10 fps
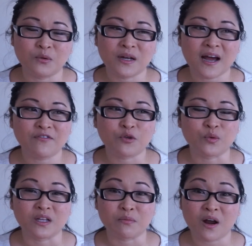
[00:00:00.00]
You would have to
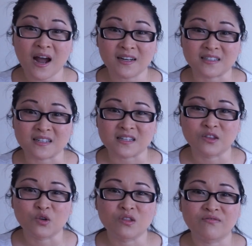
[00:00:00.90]
really practice
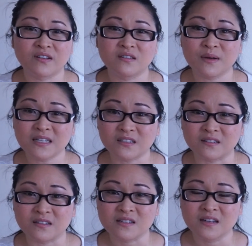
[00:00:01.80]
and learn the
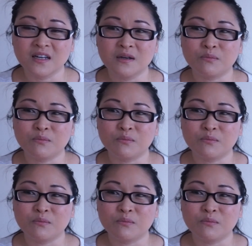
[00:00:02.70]
fundamentals